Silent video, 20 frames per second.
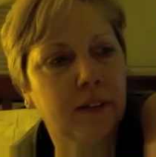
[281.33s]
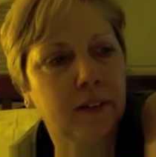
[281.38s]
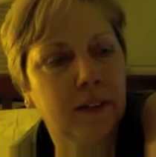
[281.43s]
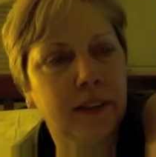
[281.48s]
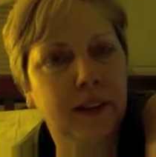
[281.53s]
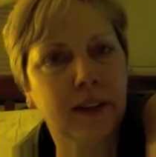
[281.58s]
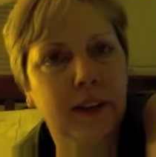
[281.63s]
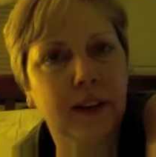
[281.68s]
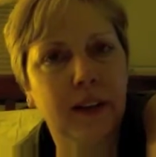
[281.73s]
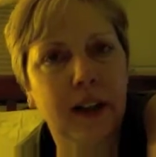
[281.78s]
It
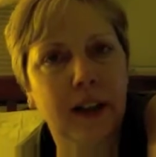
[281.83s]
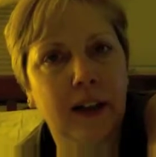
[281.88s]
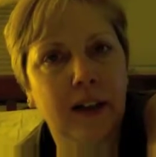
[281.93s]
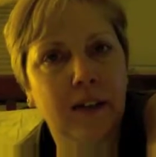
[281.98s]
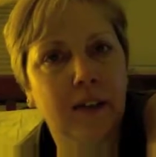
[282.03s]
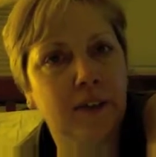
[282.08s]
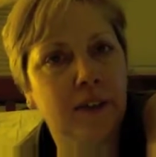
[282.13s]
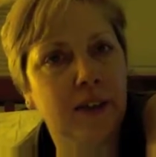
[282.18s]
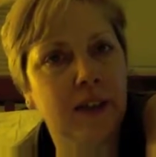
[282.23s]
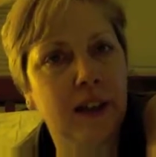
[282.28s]
was
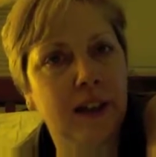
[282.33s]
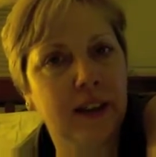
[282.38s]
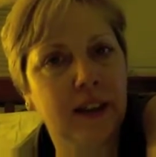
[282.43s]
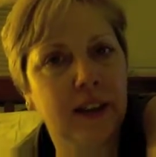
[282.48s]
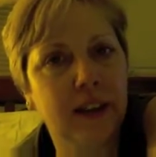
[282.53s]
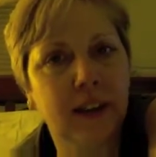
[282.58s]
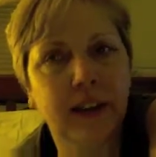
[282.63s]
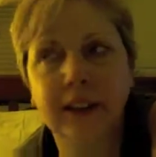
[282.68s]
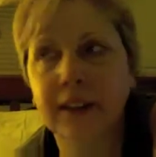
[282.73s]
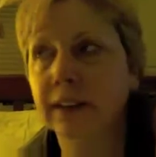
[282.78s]
uh, really
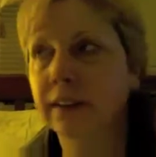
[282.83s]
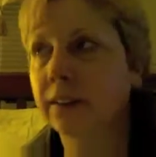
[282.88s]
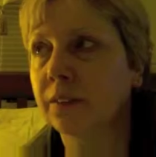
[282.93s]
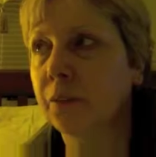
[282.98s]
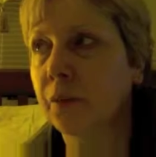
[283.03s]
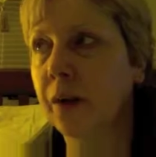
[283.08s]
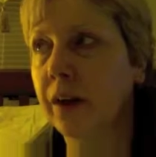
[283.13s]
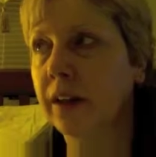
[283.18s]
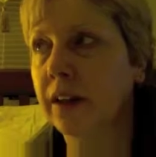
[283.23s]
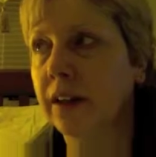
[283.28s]
nice
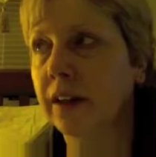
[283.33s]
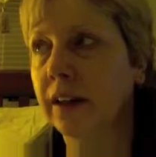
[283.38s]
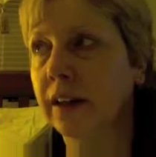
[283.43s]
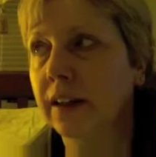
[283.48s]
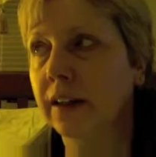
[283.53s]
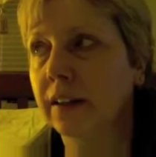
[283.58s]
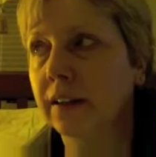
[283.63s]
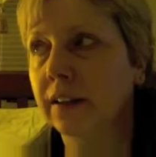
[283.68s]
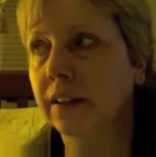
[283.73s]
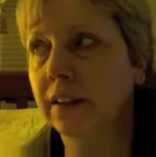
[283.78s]
weather
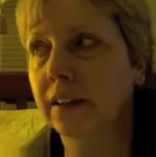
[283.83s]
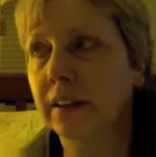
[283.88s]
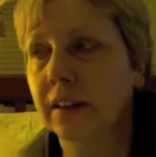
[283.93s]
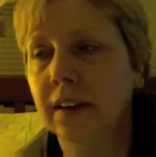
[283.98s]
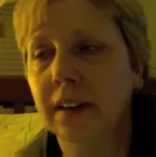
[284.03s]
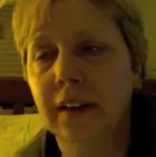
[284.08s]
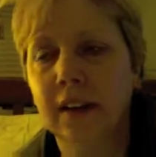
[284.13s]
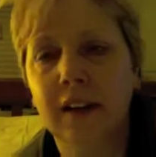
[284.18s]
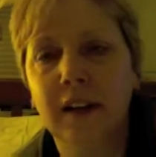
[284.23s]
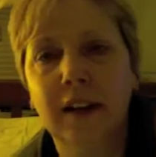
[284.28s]
here
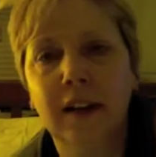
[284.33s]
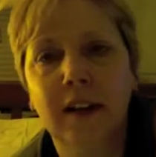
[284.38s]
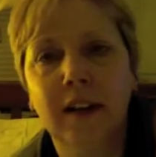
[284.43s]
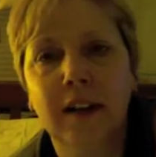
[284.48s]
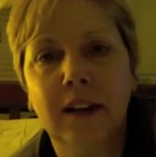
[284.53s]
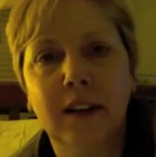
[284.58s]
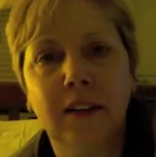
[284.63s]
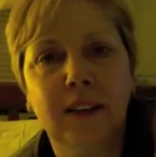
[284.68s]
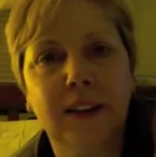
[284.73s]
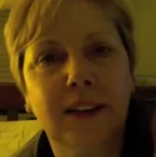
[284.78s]

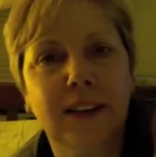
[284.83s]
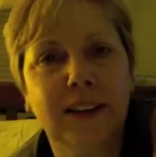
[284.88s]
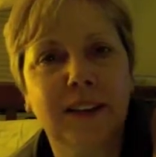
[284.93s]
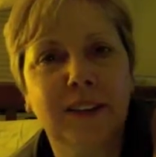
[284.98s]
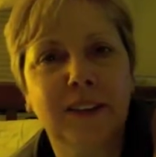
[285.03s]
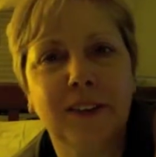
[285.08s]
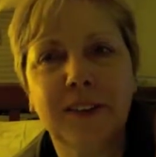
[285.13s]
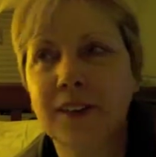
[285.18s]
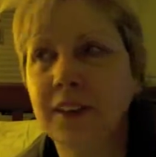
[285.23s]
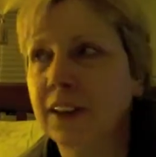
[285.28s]

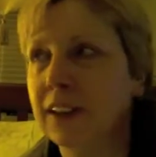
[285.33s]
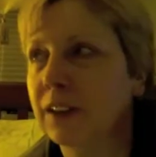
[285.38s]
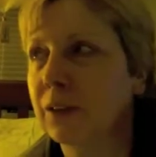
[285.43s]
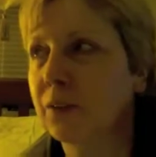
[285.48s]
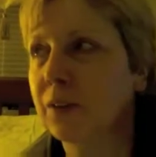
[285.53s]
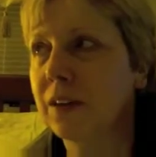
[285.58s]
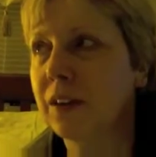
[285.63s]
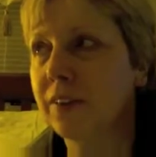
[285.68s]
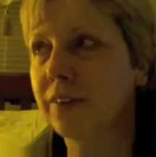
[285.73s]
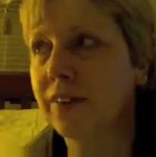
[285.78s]
Still
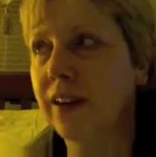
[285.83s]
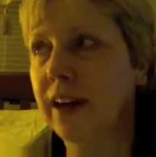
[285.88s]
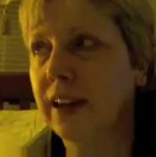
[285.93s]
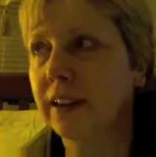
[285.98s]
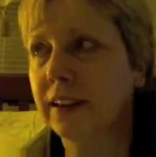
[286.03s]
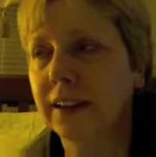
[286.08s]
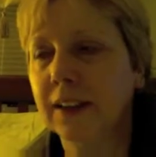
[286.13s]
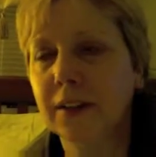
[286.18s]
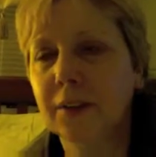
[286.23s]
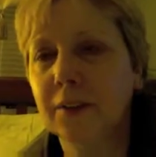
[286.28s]
just with the
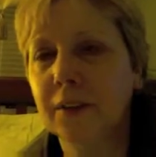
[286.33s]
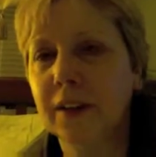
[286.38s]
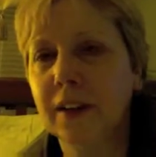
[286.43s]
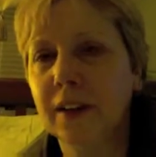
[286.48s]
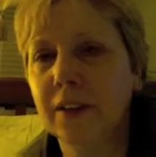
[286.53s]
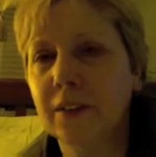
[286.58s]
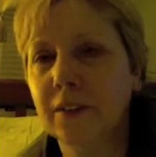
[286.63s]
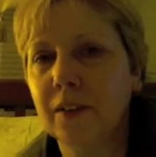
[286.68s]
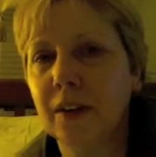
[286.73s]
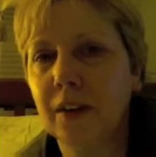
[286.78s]
fans in the
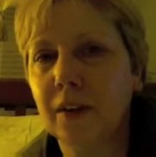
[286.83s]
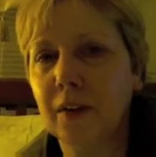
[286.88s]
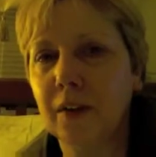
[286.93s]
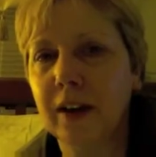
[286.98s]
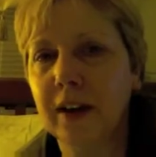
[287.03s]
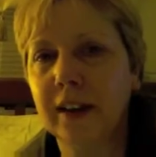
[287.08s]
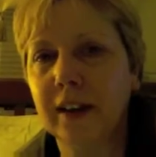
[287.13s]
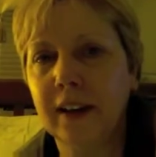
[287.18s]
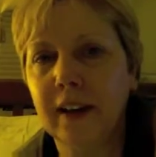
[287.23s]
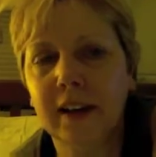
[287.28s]
window, not
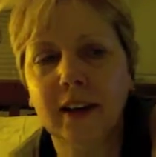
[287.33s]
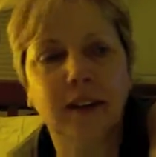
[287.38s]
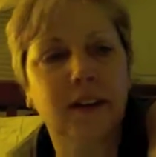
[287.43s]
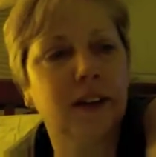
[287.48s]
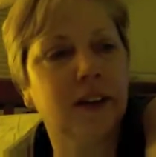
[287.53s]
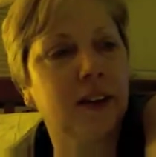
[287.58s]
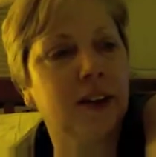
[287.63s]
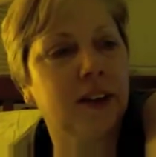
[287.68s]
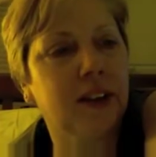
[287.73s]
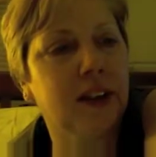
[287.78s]
quite the air
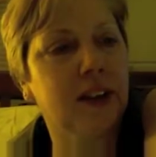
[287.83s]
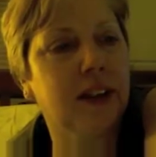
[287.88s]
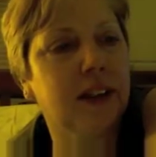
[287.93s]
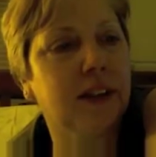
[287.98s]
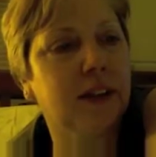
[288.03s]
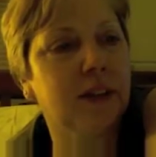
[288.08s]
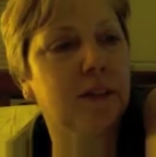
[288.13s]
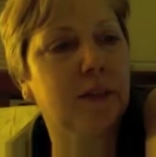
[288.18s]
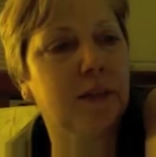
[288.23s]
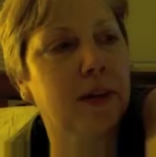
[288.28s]
conditioner
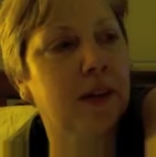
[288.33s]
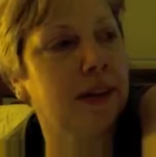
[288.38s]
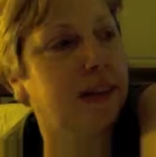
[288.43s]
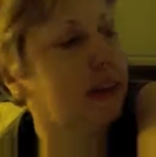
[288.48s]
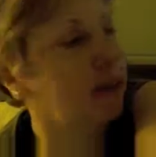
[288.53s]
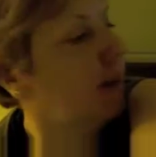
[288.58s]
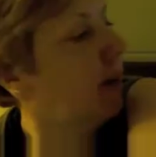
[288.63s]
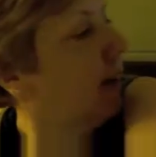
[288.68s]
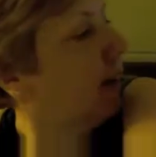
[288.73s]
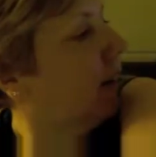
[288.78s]
yet, so I'm
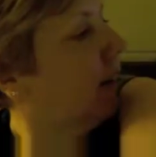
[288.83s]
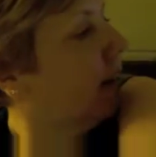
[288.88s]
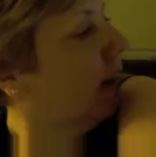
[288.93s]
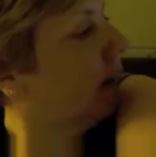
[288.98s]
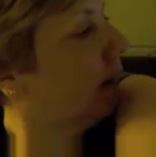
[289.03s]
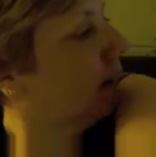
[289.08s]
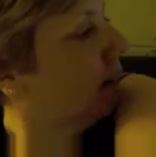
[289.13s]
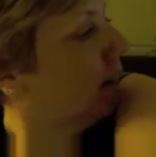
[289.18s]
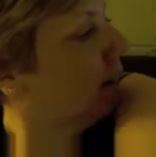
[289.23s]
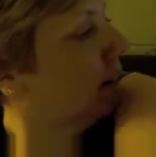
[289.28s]
pleased about
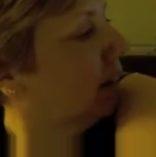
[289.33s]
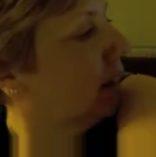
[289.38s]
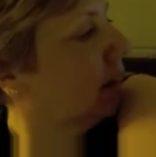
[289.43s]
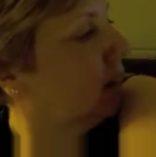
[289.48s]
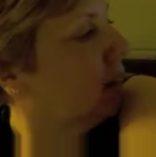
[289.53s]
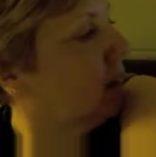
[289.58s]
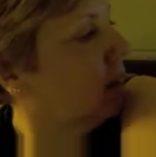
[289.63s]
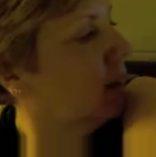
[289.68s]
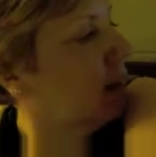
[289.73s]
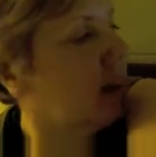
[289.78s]
that
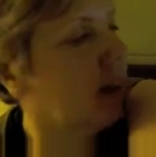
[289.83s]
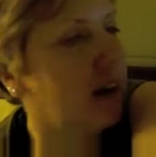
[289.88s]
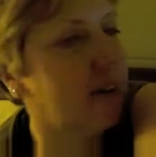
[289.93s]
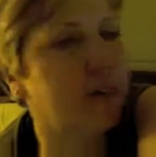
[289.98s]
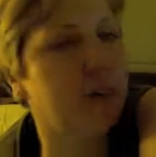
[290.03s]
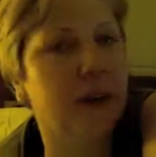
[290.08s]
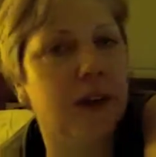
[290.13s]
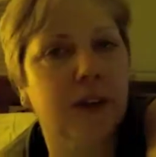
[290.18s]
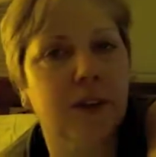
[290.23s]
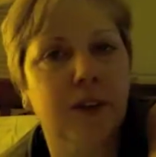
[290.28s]
considering we're
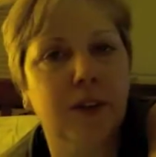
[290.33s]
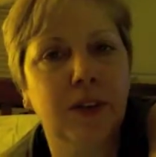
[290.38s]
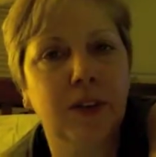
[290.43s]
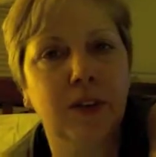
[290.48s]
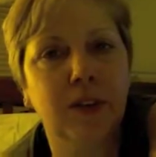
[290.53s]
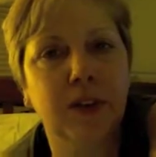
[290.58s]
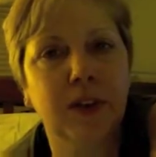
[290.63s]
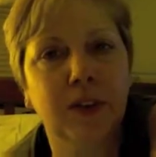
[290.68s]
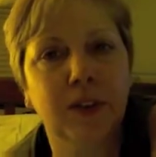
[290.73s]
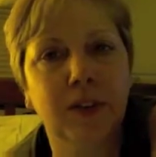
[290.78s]
halfway
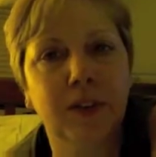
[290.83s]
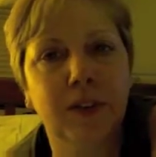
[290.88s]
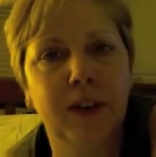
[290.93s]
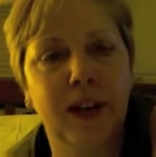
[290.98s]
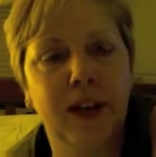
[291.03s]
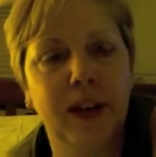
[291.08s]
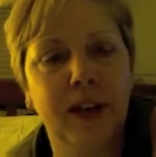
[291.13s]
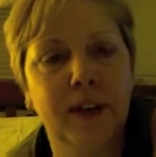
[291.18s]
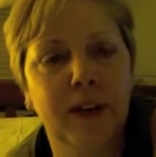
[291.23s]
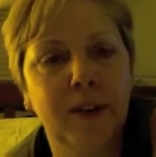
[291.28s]
through June
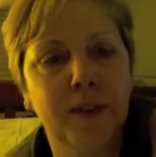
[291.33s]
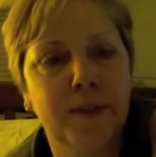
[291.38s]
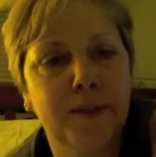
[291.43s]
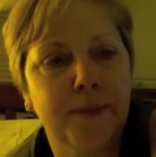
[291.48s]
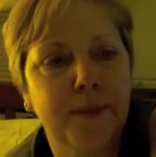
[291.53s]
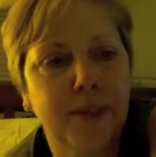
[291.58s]
already.